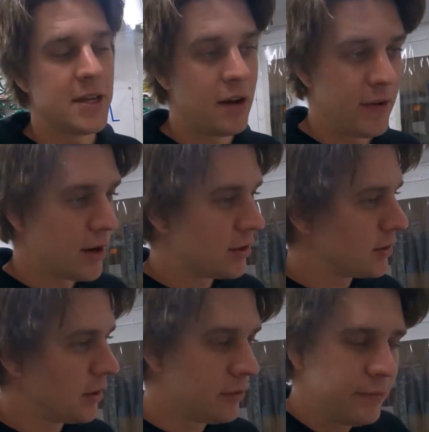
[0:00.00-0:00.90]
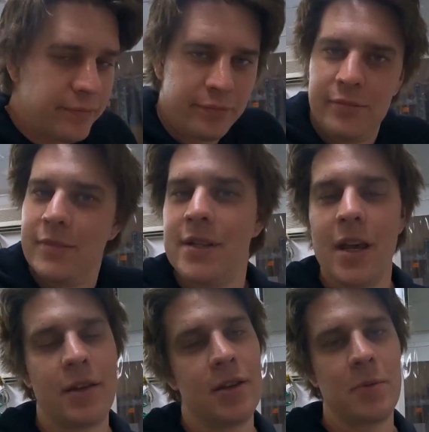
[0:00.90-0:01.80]
it's out of our control. There's
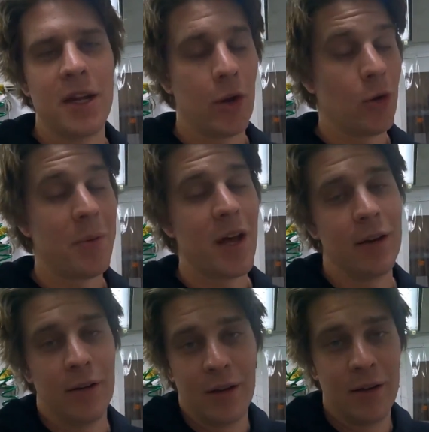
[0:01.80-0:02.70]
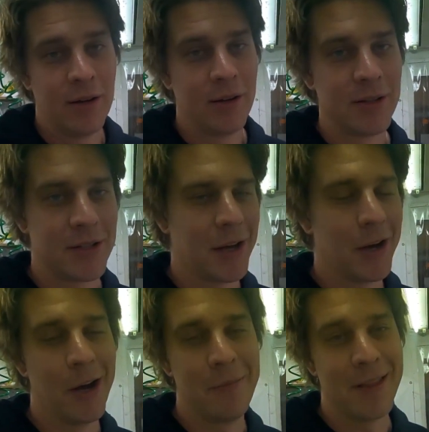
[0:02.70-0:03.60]
nothing else we can do about it. Just
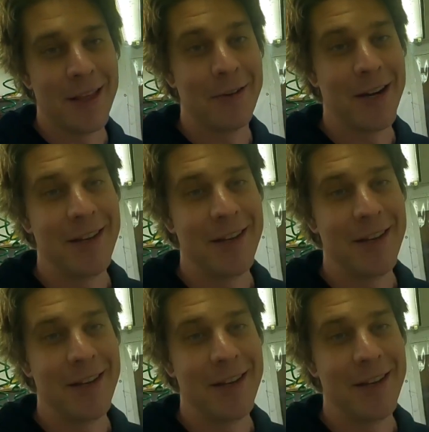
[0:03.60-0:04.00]
gotta hope that they're